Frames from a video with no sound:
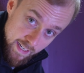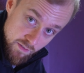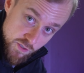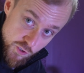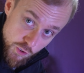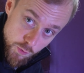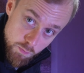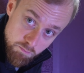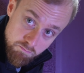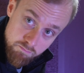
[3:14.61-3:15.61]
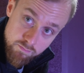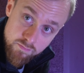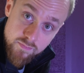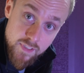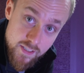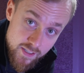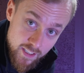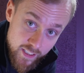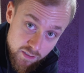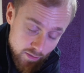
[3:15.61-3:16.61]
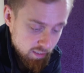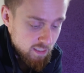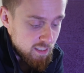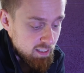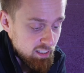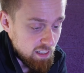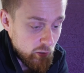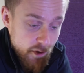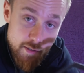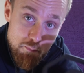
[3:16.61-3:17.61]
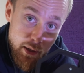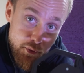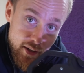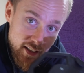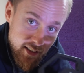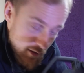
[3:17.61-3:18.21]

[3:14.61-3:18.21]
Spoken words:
down to 2, you can see a little dumbbell there, a